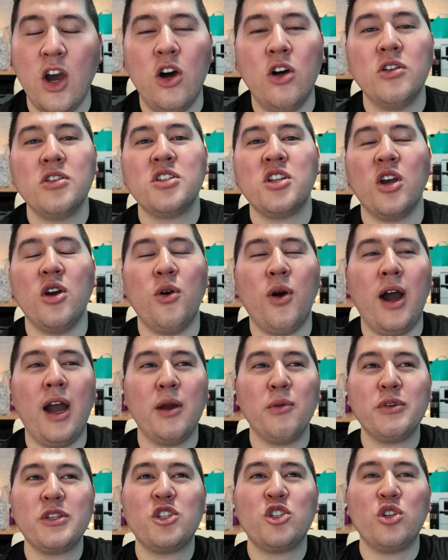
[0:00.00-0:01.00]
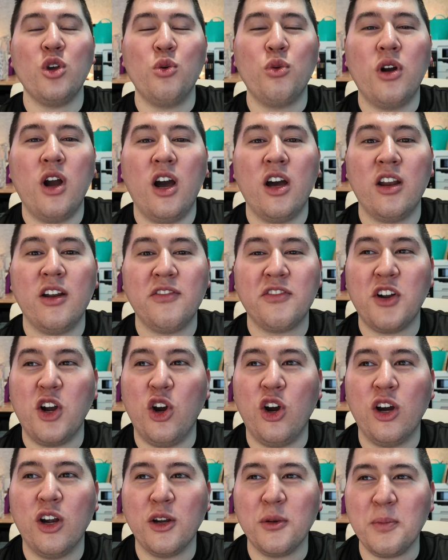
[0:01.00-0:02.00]
also, I was so caught off
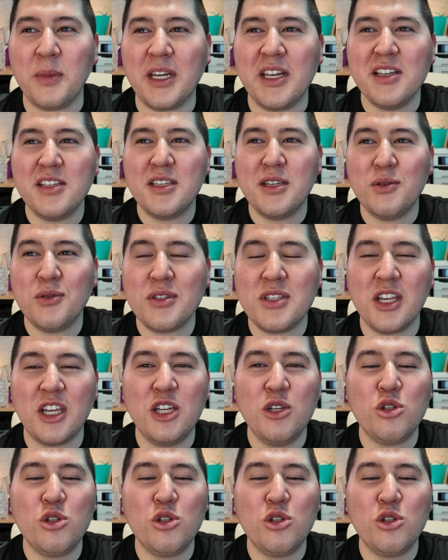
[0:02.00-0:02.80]
guard because he was like,